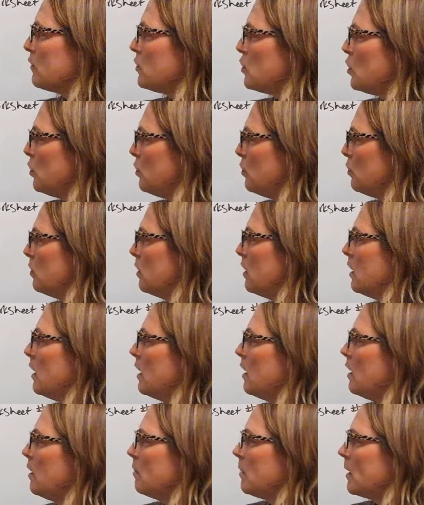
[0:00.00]
of 2,
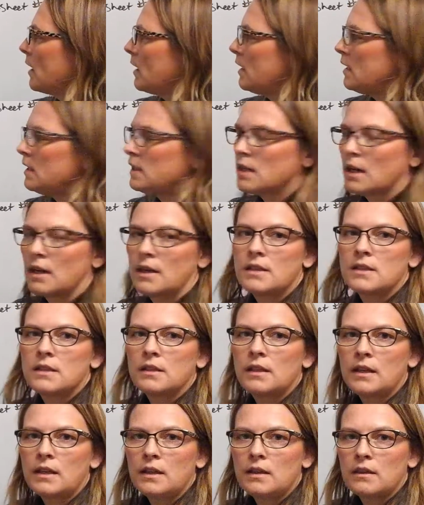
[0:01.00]
but I need to
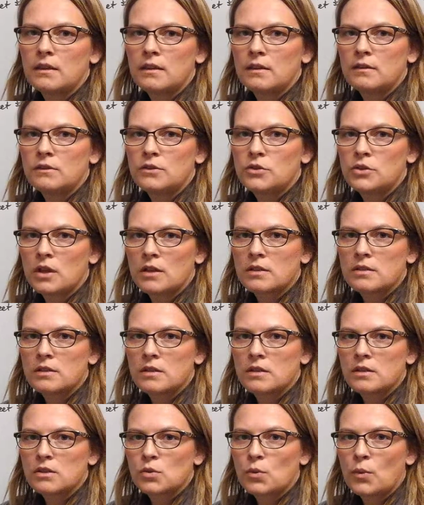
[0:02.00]
isolate
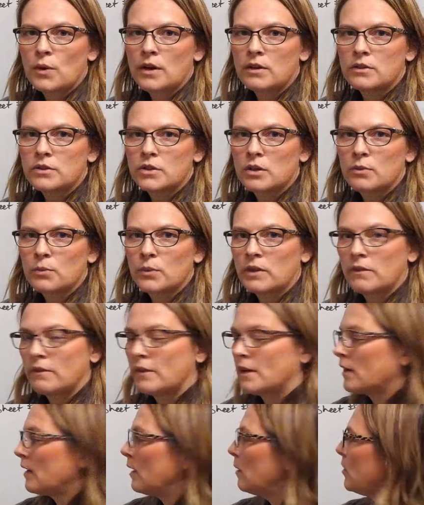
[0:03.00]
just the squared term with a
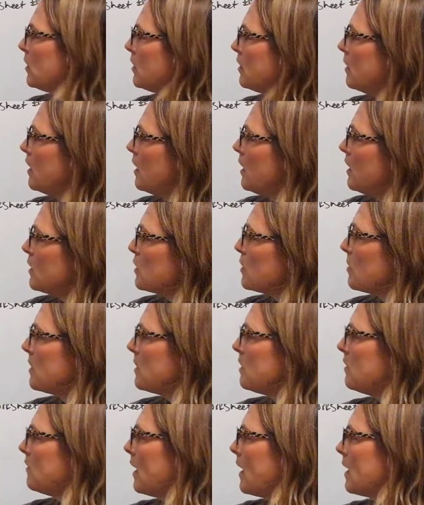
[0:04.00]
variable. So I'm
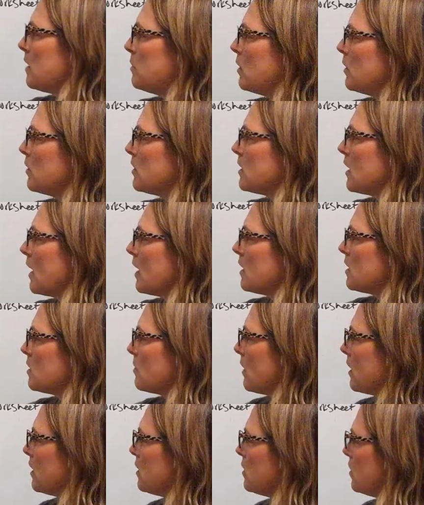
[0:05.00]
going to divide both sides
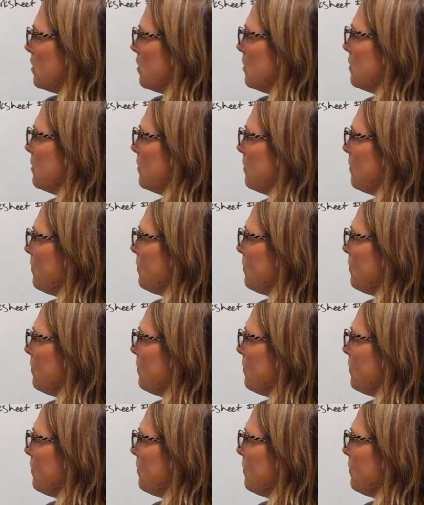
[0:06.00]
by 2,